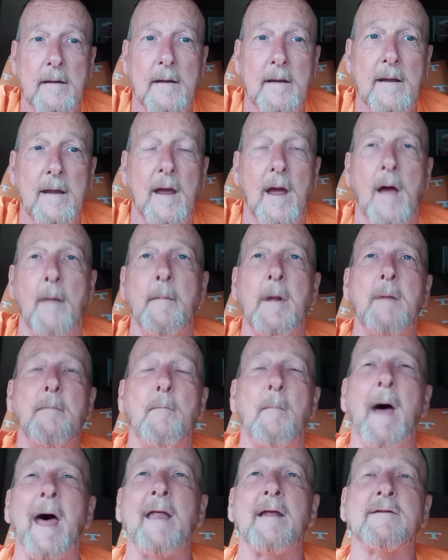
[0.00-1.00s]
I mean,
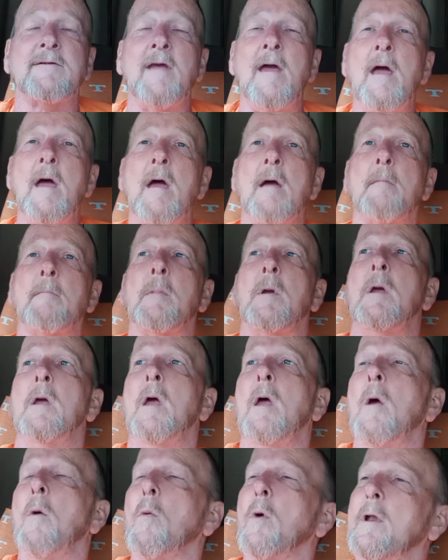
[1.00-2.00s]
by the time
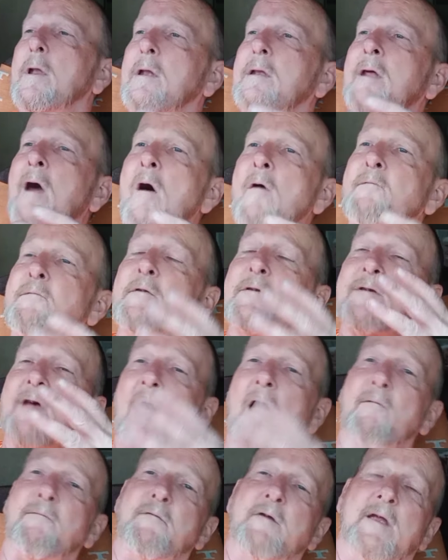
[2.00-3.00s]
when the Dolphins
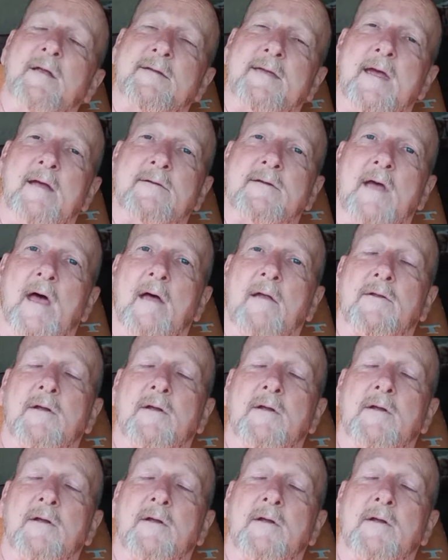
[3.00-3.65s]
offense gets out there,